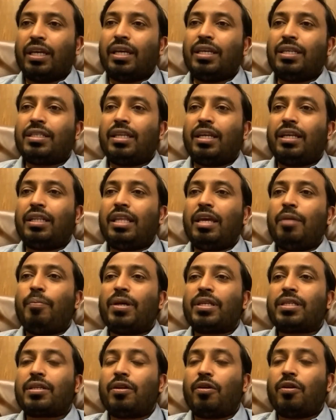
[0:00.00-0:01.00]
is that they
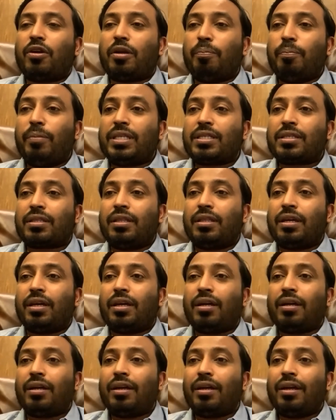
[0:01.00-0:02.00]
must not miss
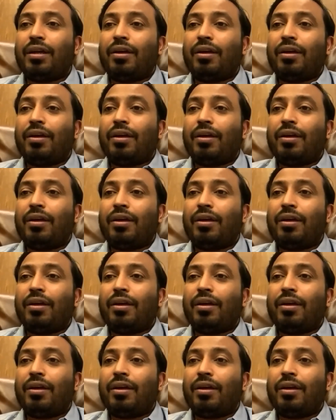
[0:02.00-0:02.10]
the